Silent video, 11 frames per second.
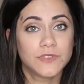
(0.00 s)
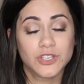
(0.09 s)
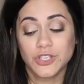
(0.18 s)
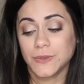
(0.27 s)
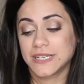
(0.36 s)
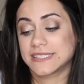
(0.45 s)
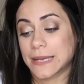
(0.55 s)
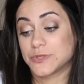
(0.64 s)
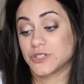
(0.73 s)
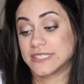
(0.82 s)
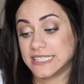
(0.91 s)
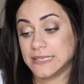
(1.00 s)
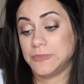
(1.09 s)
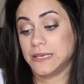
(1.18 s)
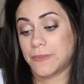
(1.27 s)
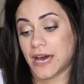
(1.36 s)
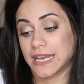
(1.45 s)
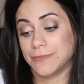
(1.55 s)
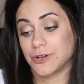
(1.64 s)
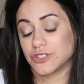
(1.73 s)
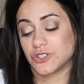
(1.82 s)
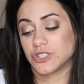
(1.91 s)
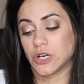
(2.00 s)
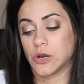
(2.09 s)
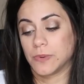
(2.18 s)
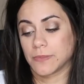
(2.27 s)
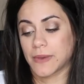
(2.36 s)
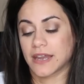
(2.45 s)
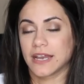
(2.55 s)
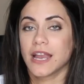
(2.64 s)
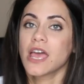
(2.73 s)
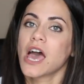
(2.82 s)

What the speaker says: You accept your CP body because you're so open about it.